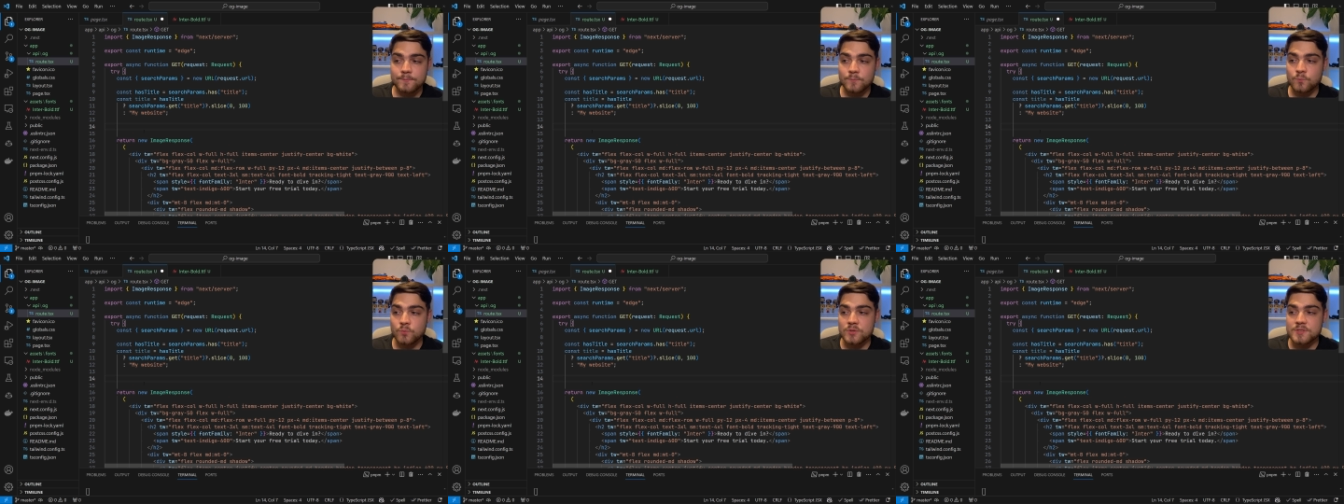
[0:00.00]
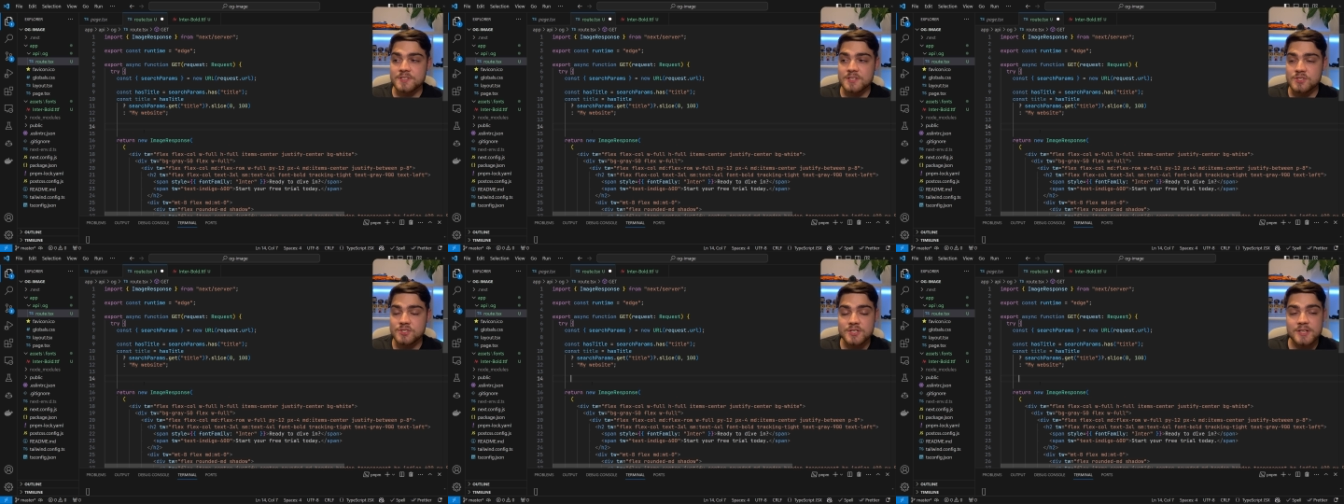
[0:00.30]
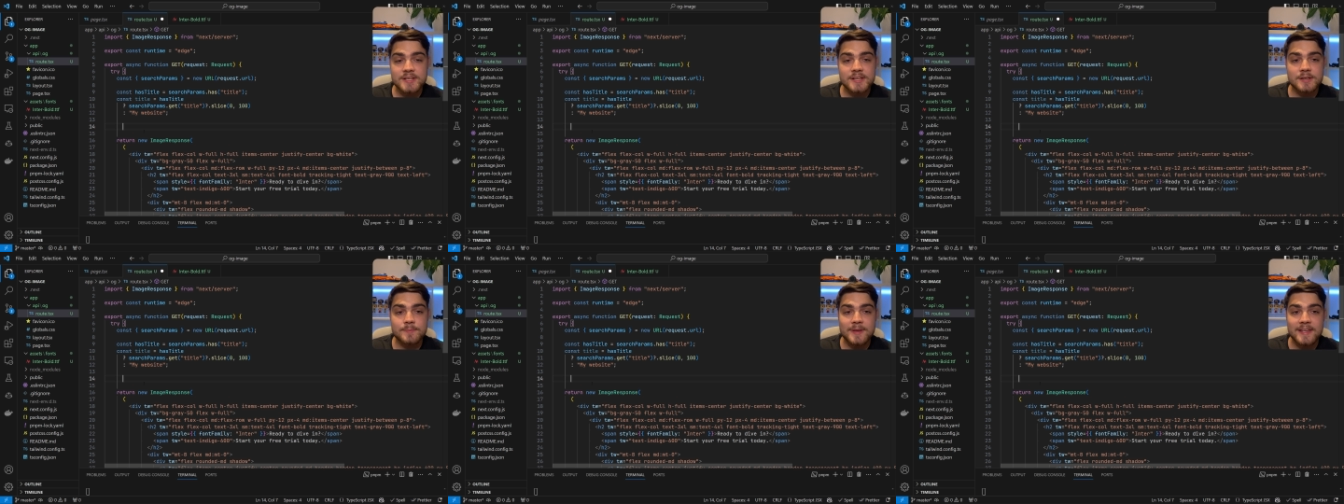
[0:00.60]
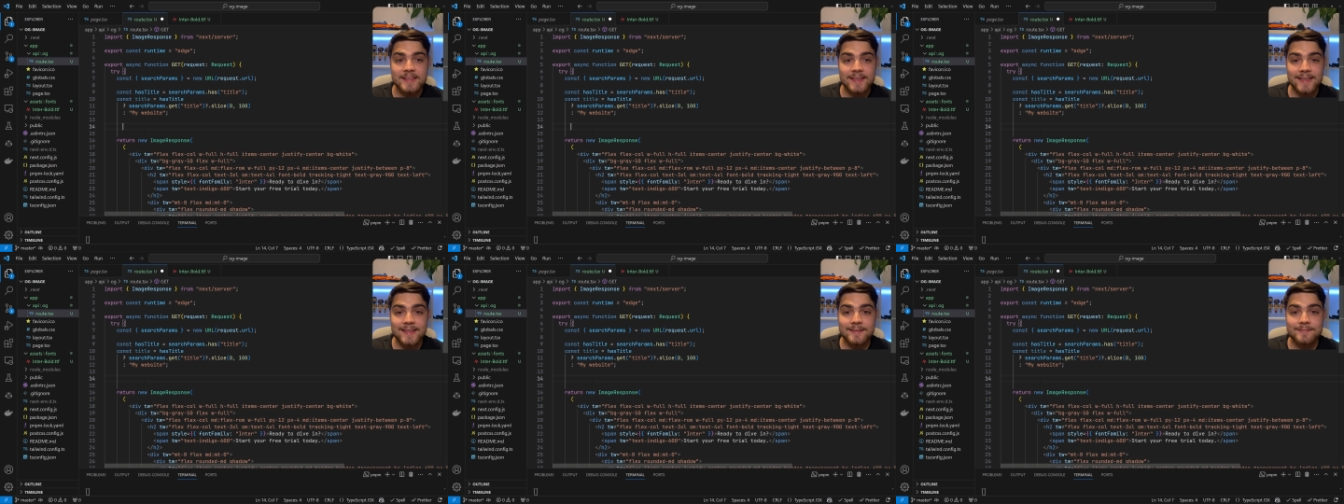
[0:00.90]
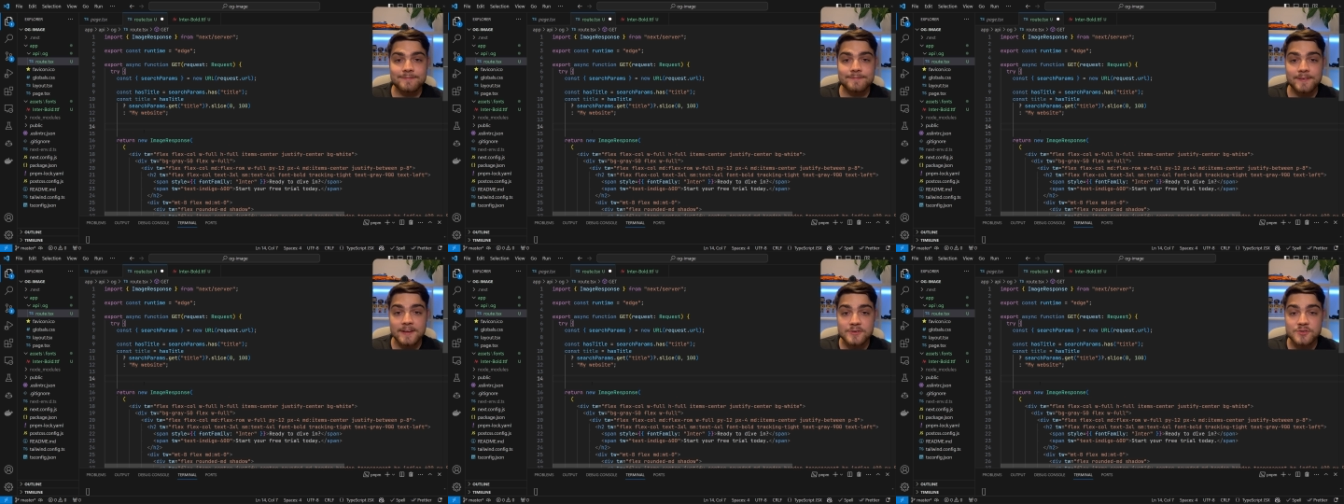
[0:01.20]
We're essentially going to make a
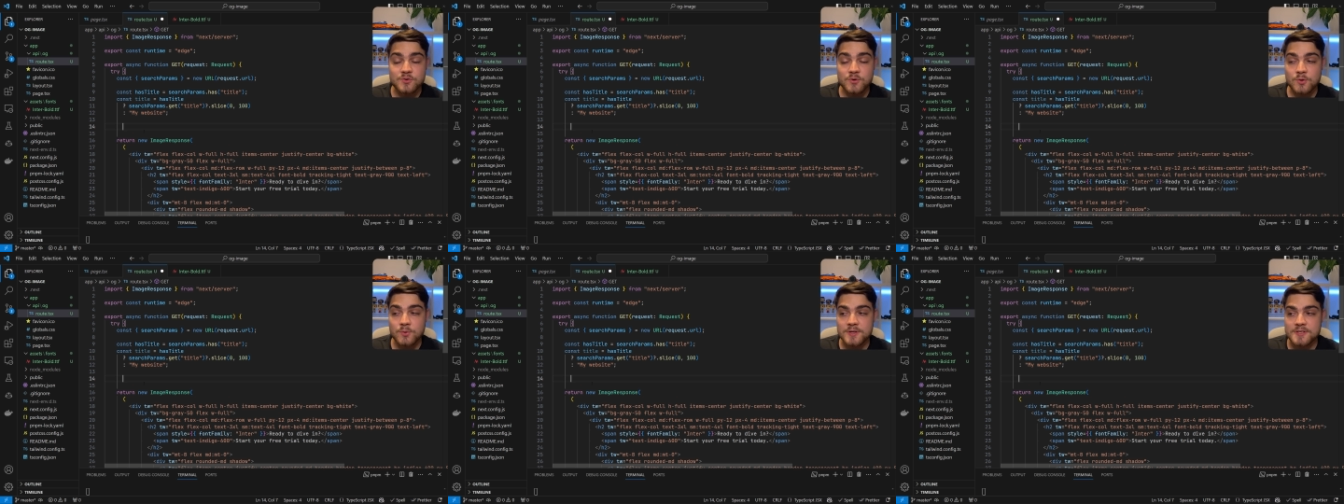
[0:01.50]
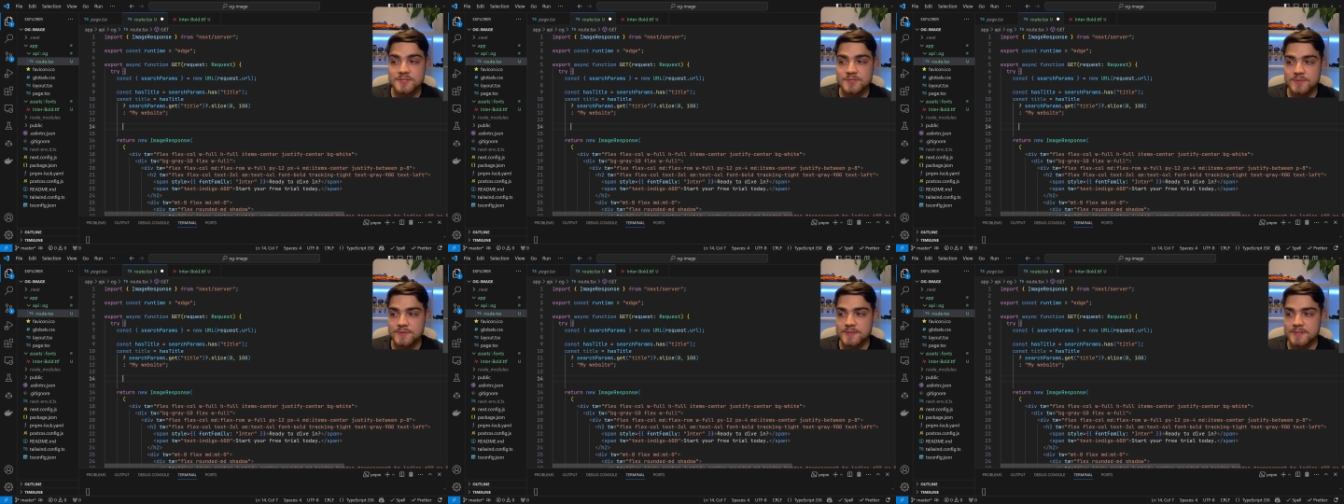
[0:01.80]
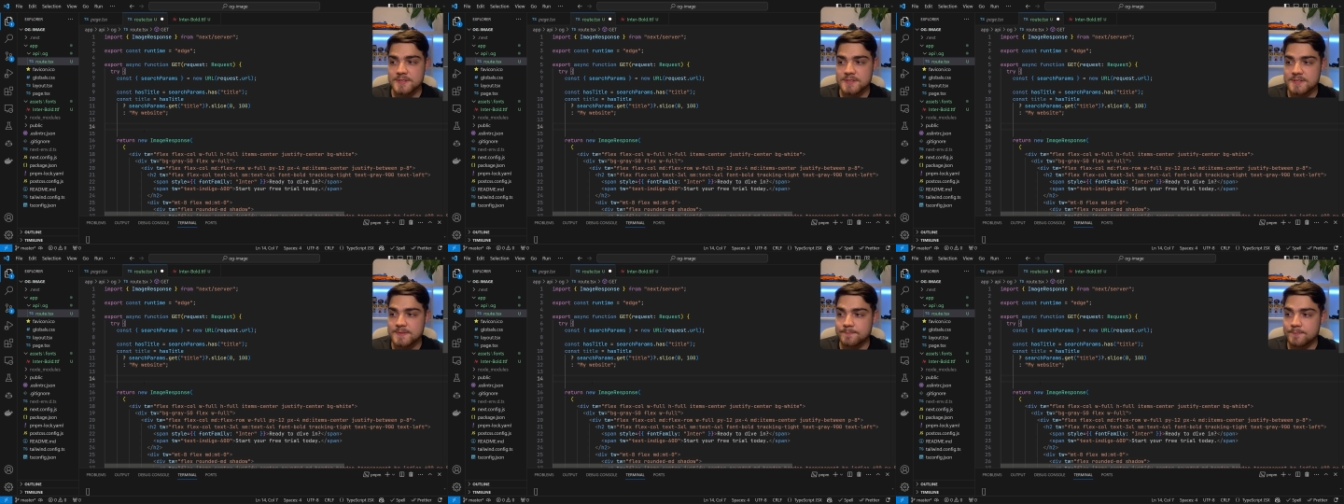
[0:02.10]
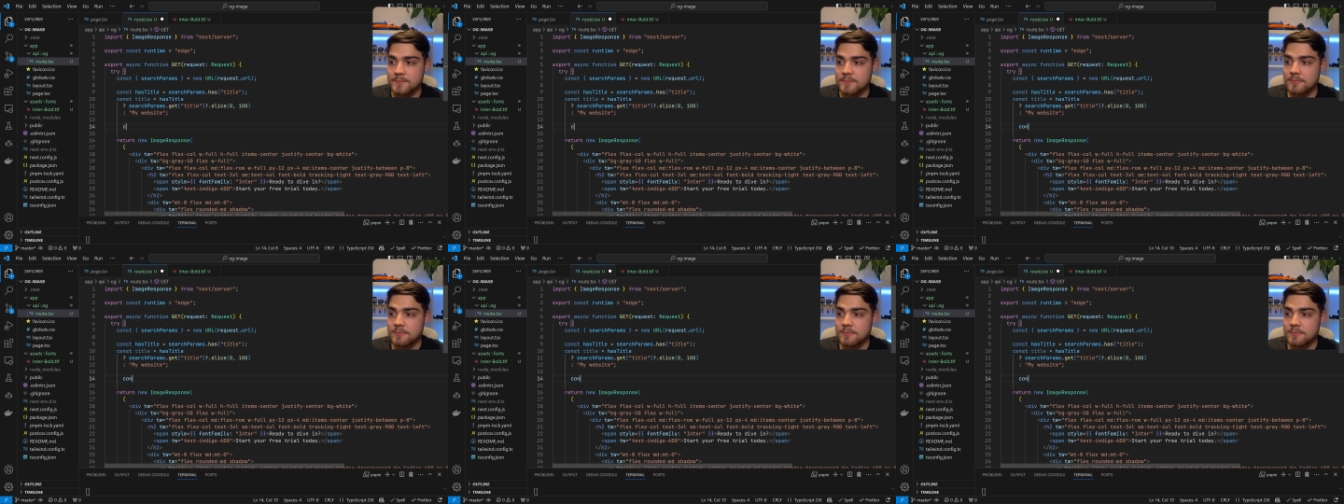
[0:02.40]
fetch request on this.